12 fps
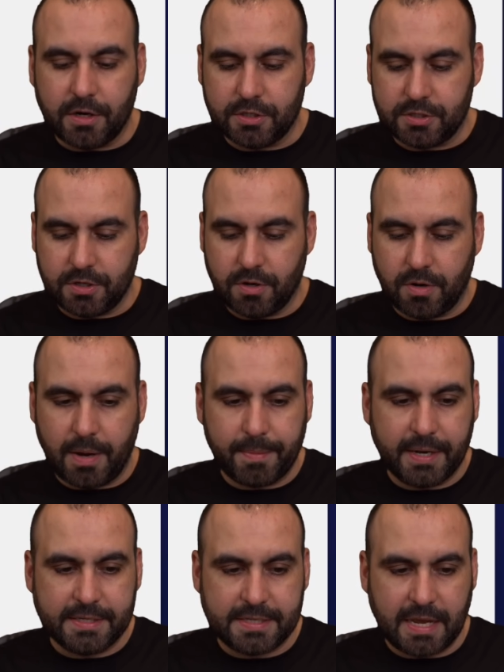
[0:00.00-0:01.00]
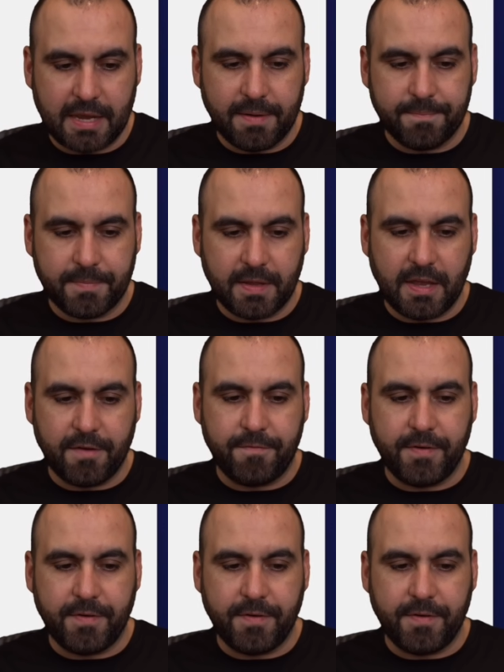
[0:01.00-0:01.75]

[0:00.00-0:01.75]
So I'm going to say if